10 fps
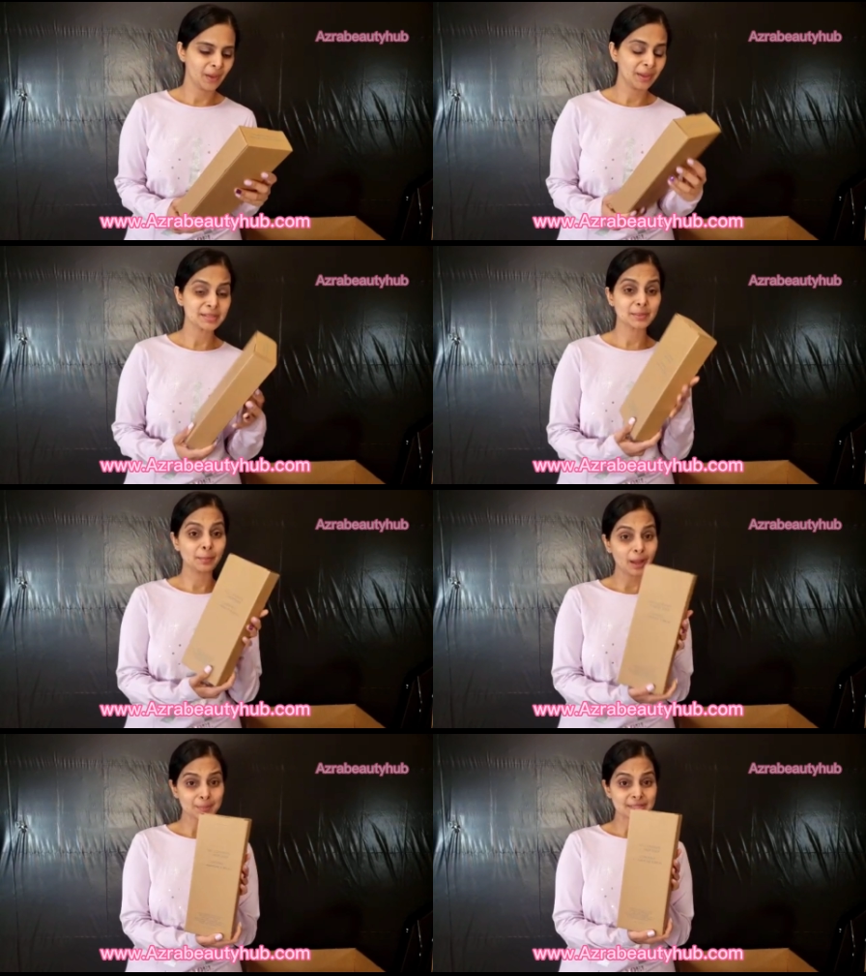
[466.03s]
It's a
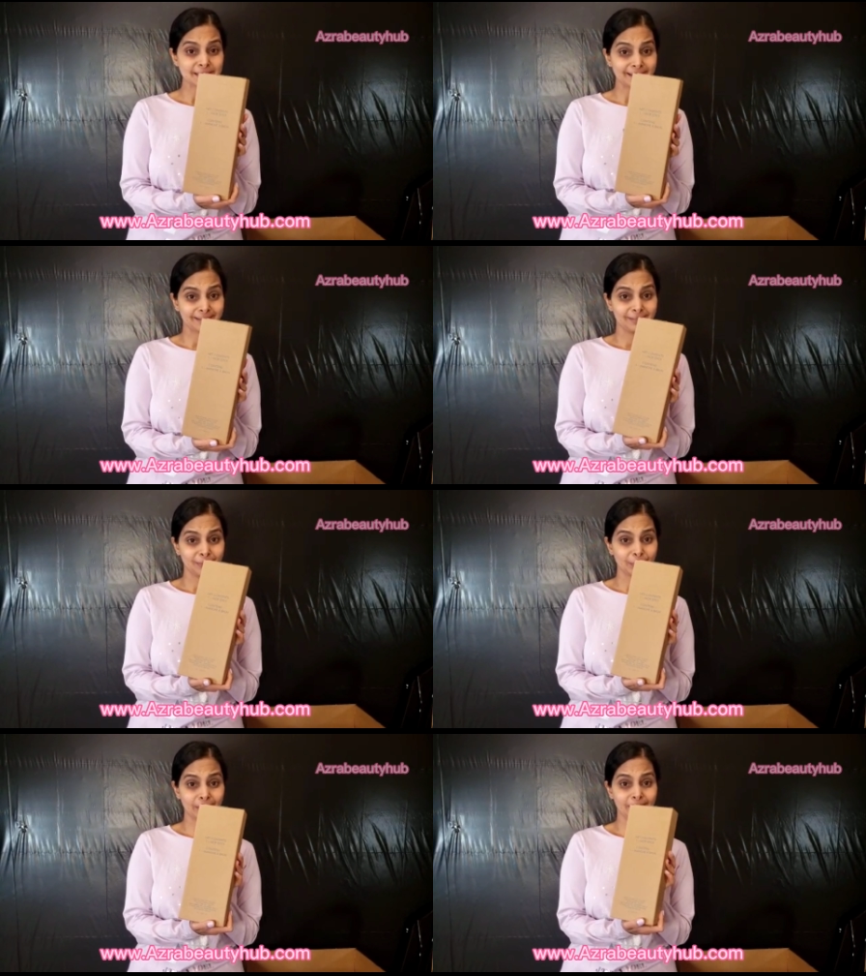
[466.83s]
mop stick.
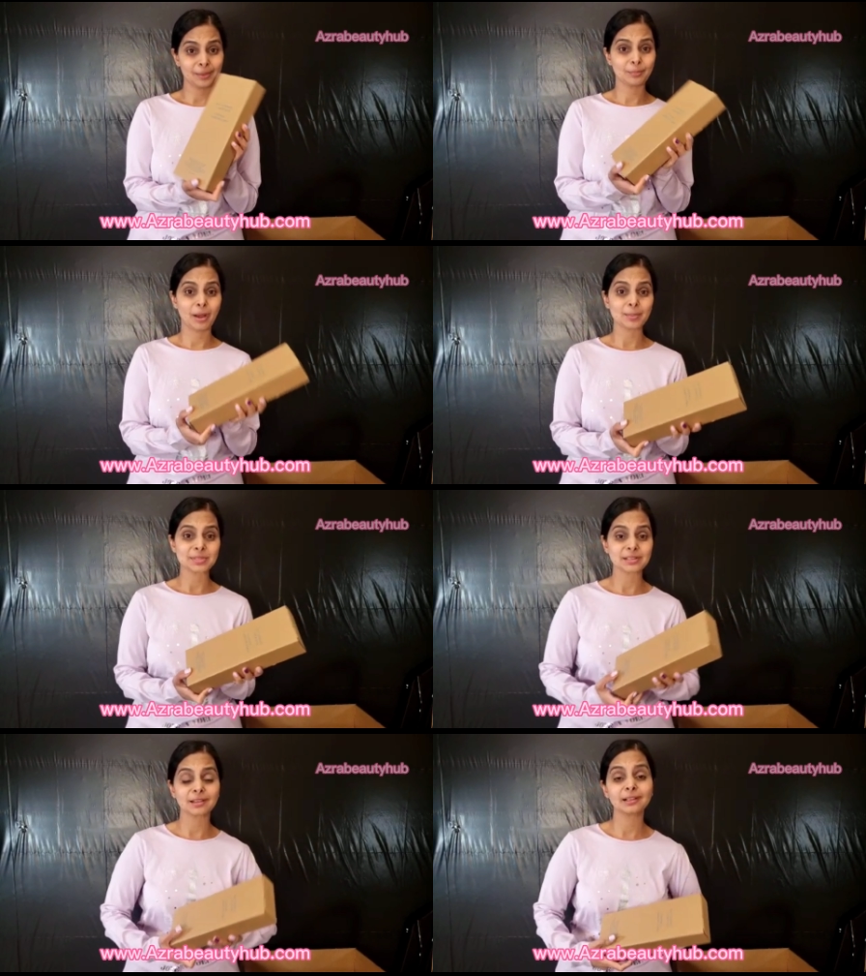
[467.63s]
Okay, mop
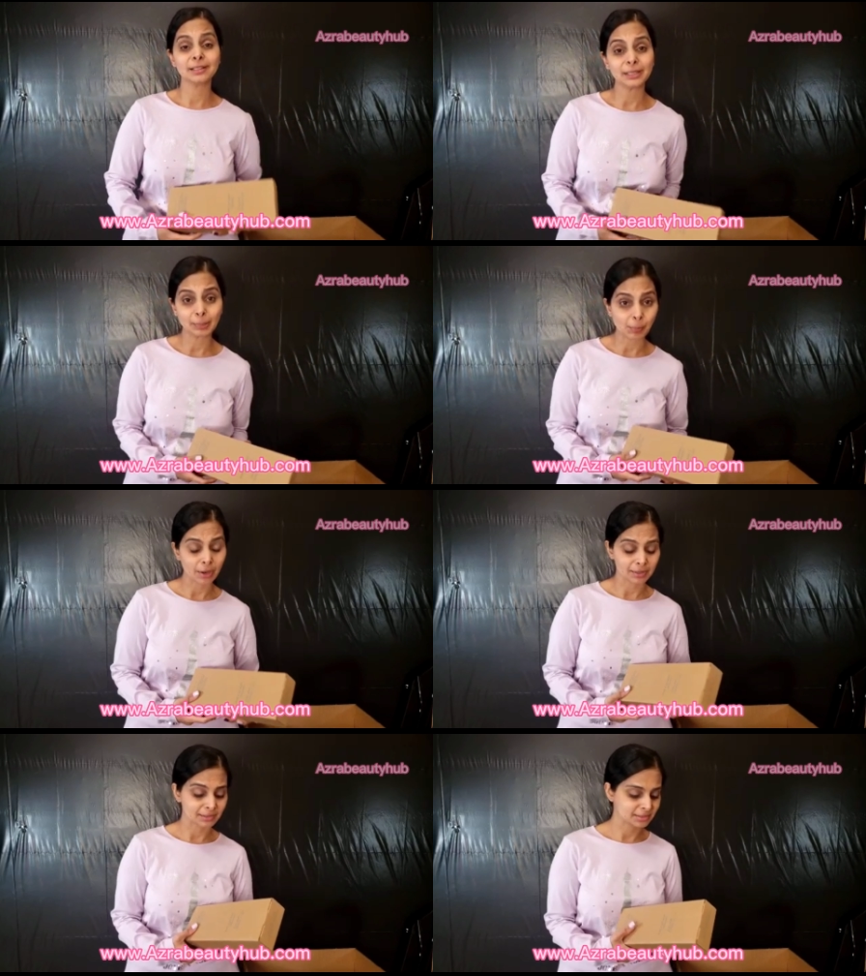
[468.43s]
stick cleaning
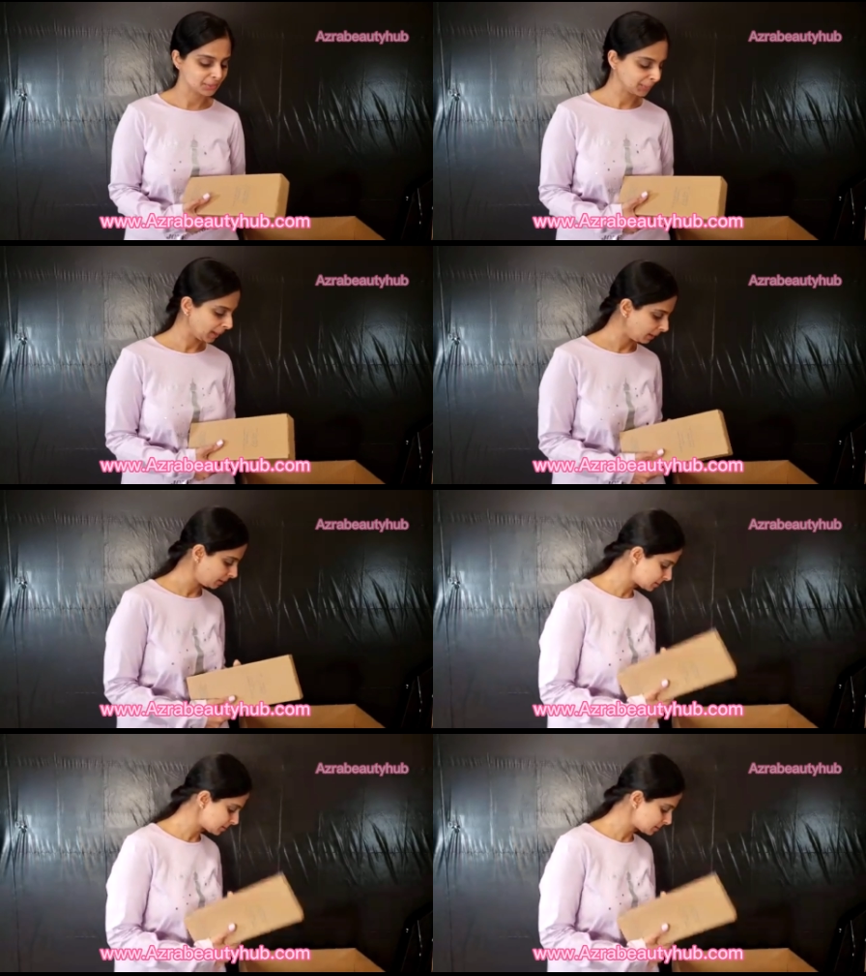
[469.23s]
products. Okay,